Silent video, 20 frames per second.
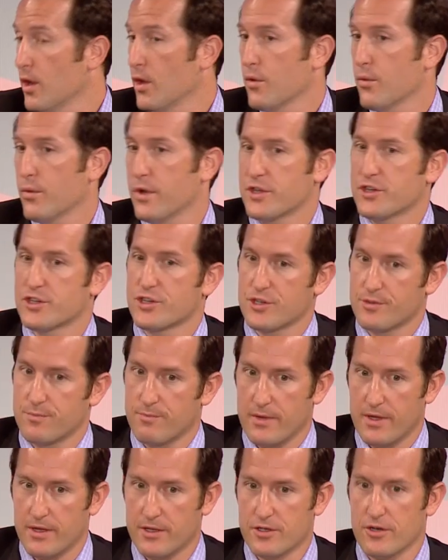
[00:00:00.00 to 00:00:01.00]
which
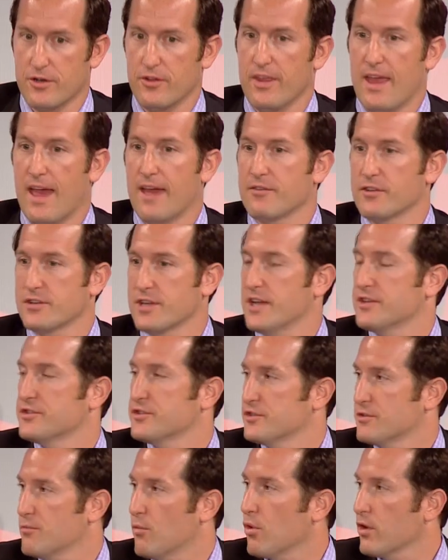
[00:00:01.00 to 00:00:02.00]
in turn the
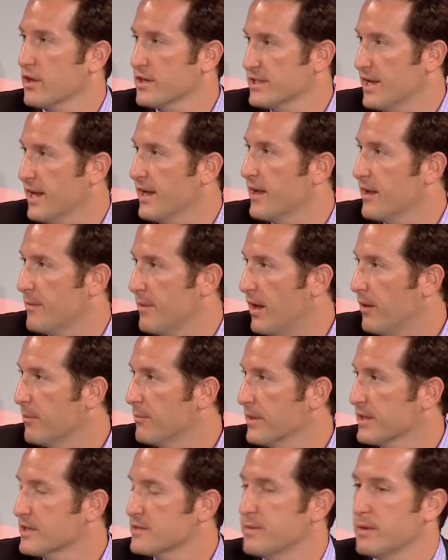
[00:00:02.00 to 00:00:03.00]
advertisers are more excited about,
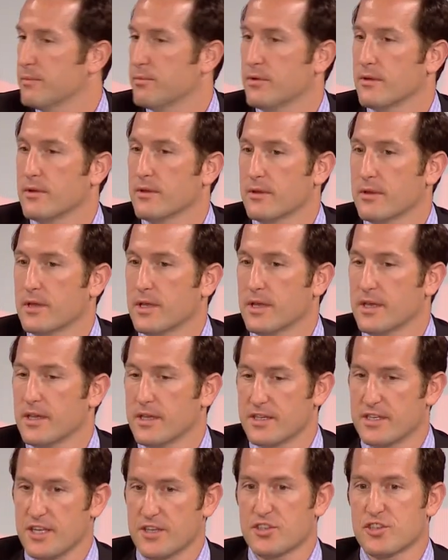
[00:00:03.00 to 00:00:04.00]
because people,
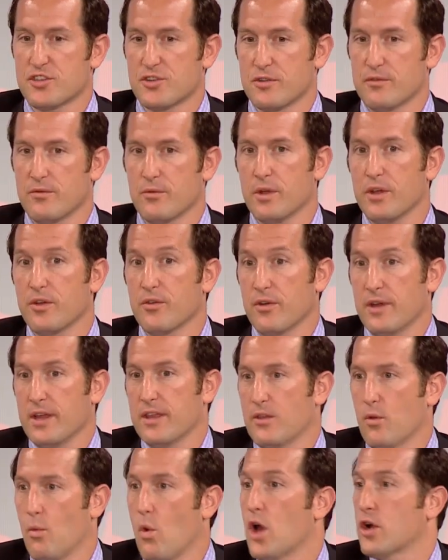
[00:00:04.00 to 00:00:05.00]
it does sort of
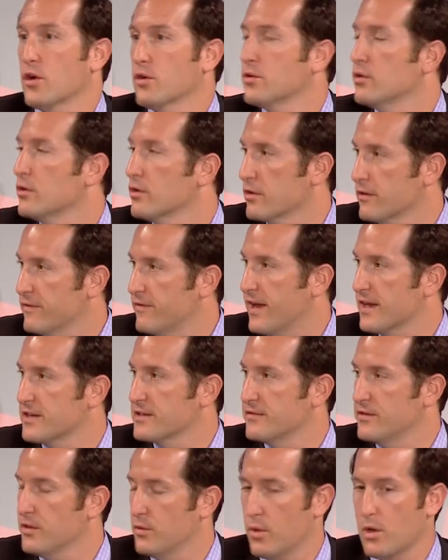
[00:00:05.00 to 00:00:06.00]
recreate the water cooler effect
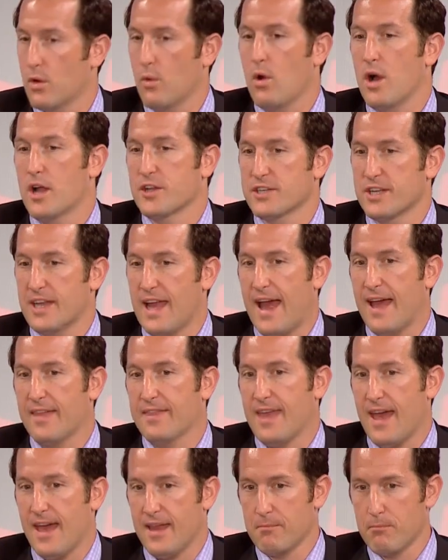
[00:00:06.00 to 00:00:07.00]
of you want to watch it
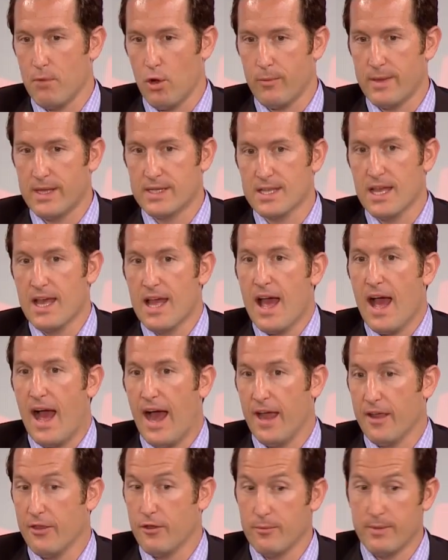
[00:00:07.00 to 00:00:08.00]
at that moment,
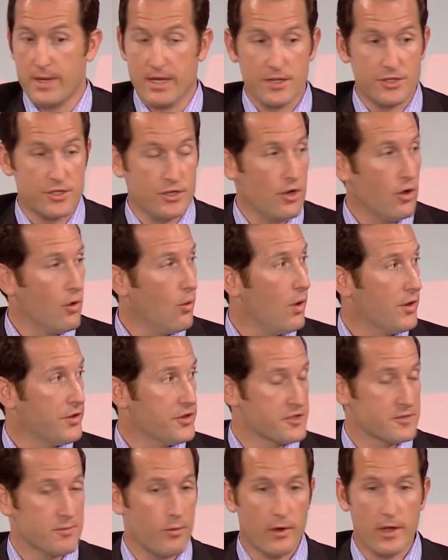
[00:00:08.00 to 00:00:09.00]
either because you don't want
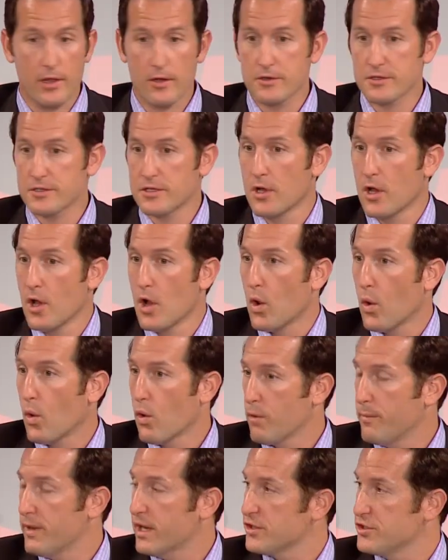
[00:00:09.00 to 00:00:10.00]
the spoilers
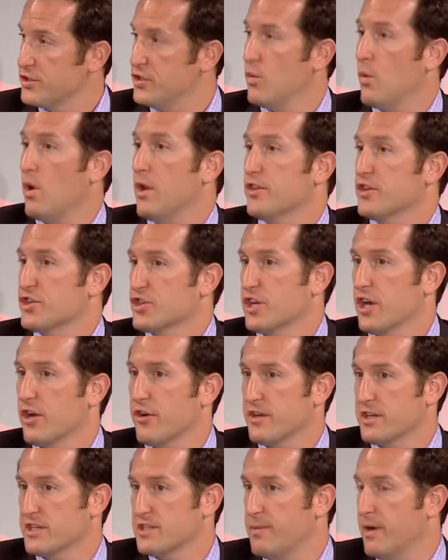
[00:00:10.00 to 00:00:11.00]
or because you want the
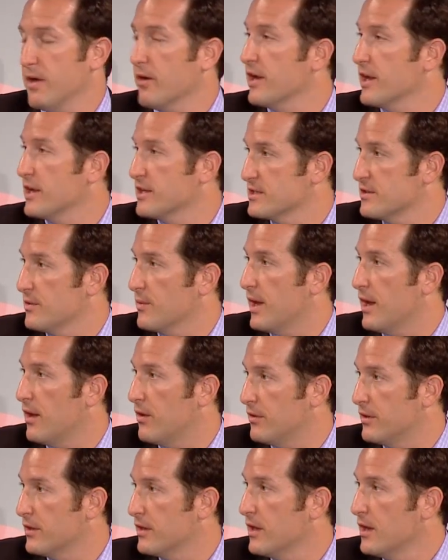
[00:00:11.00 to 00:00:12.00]
shared experience
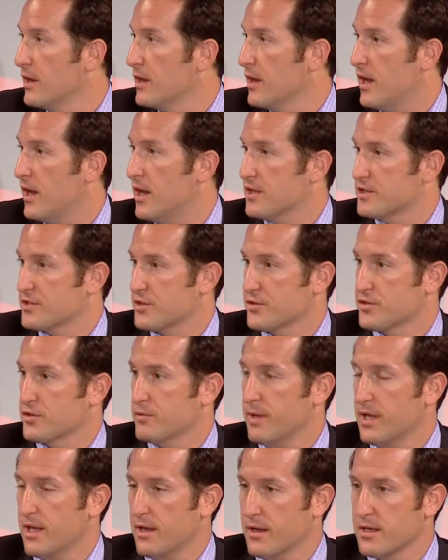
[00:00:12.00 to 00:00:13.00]
around social
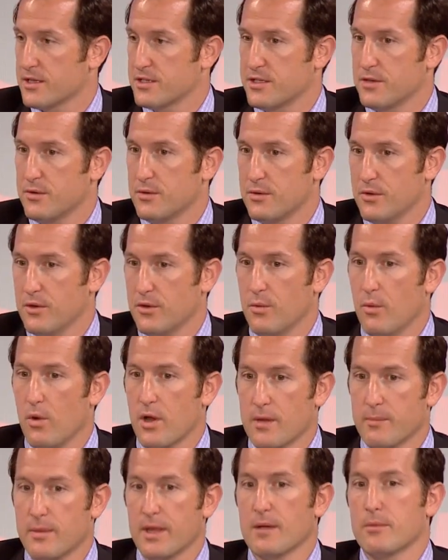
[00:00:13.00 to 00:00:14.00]
media, because you
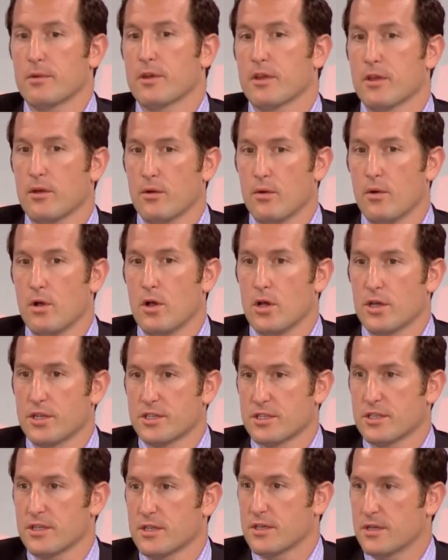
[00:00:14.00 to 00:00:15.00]
want to be able to go
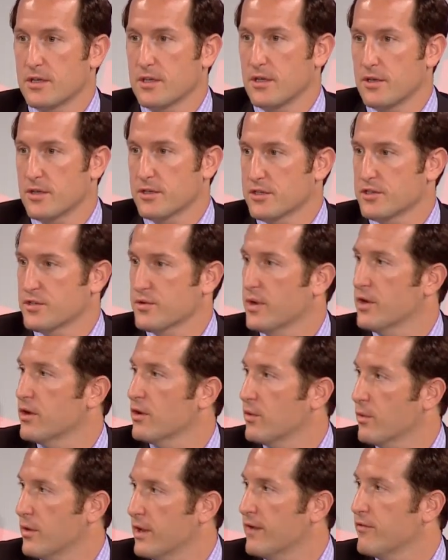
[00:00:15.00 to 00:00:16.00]
onto Twitter
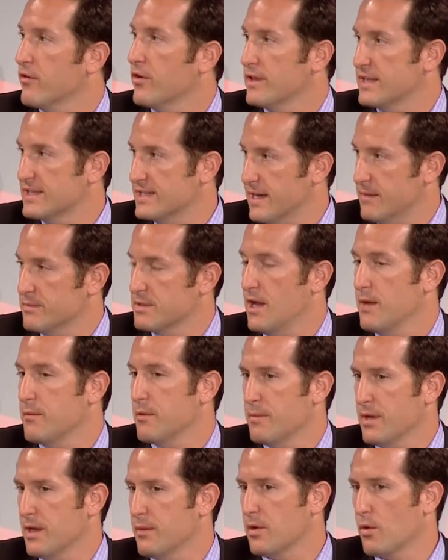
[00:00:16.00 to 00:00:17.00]
or whatever at the same time
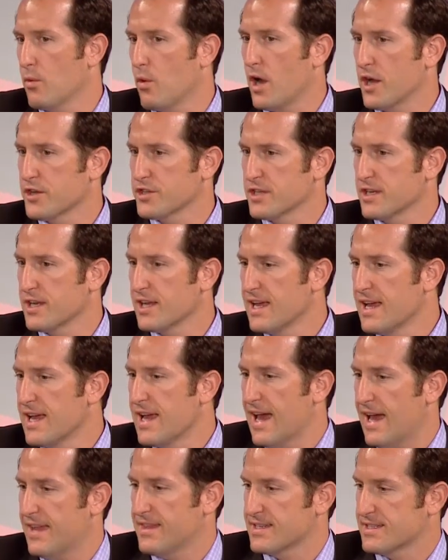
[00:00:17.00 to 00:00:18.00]
and be able to watch it.
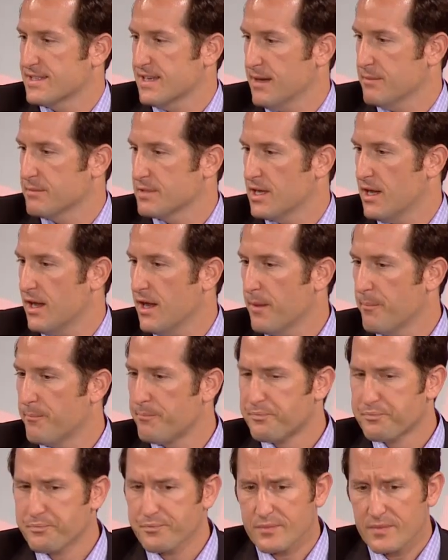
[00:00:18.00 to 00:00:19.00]
At the same
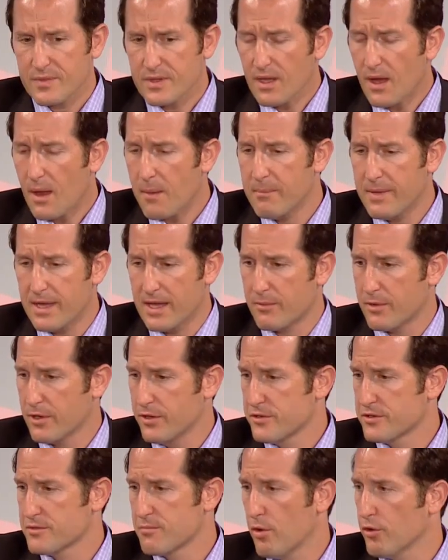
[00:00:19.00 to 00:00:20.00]
time, being able to
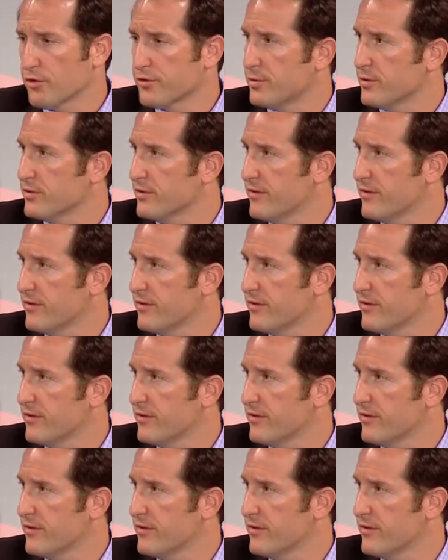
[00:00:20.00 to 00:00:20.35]
use multiple